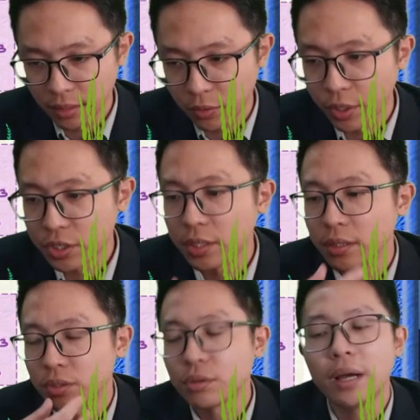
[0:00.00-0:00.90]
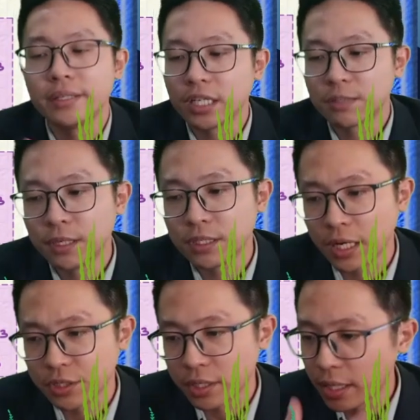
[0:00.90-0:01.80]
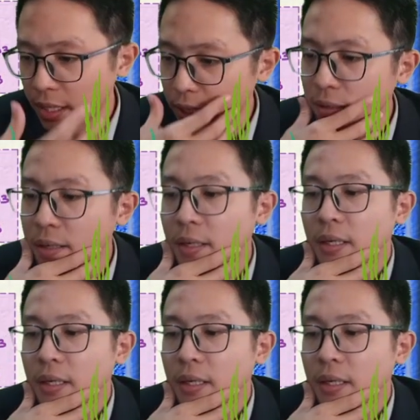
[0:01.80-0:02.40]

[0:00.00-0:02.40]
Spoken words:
equation. So I just pick junction A.